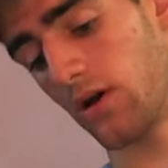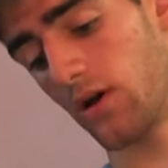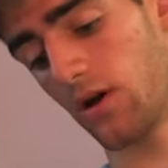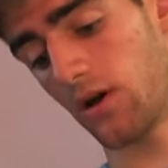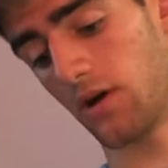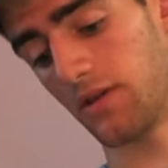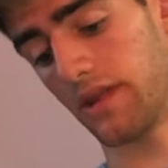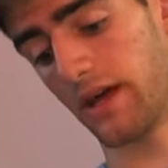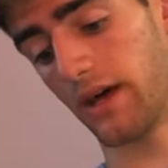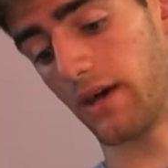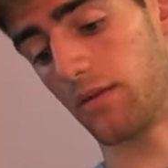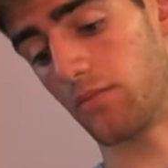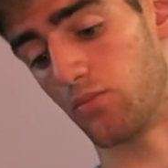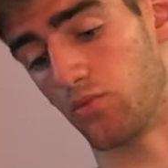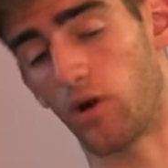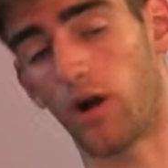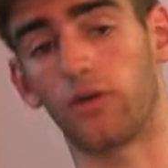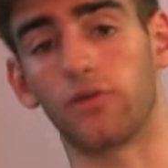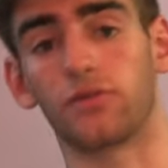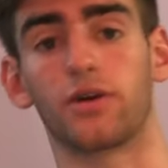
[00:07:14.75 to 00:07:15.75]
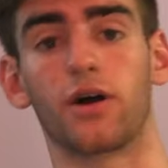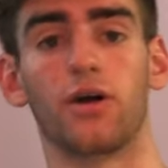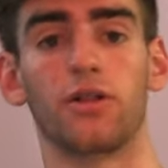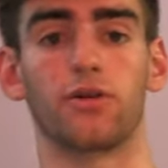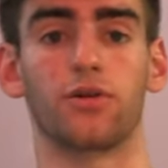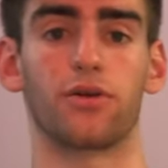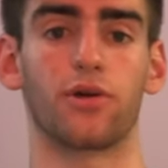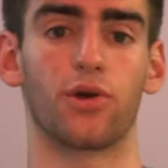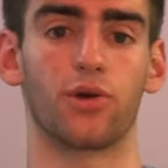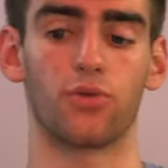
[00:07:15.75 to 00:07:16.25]
on that brown color
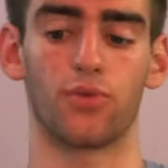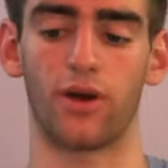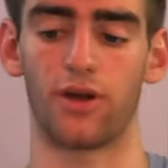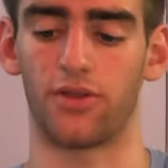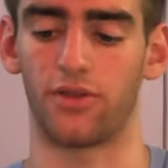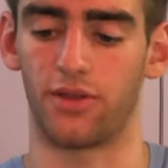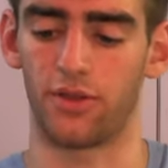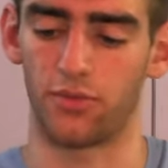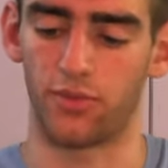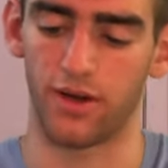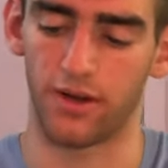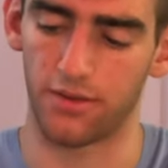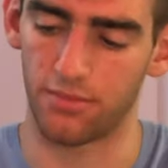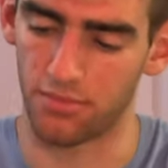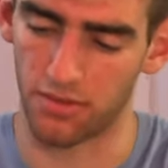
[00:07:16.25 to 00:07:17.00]
rather than red,